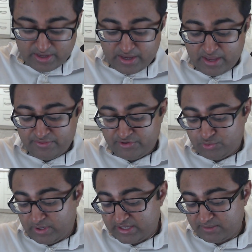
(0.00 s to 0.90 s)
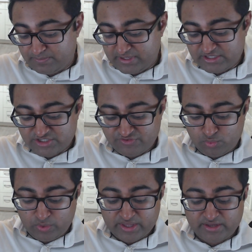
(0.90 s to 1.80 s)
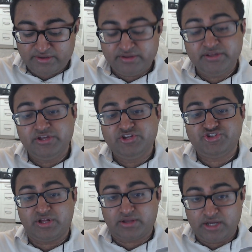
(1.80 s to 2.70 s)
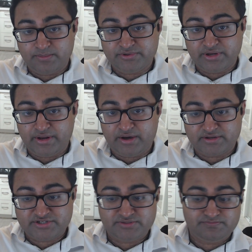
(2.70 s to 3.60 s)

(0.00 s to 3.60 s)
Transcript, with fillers: and the dwelling place of the wicked shall come to naught.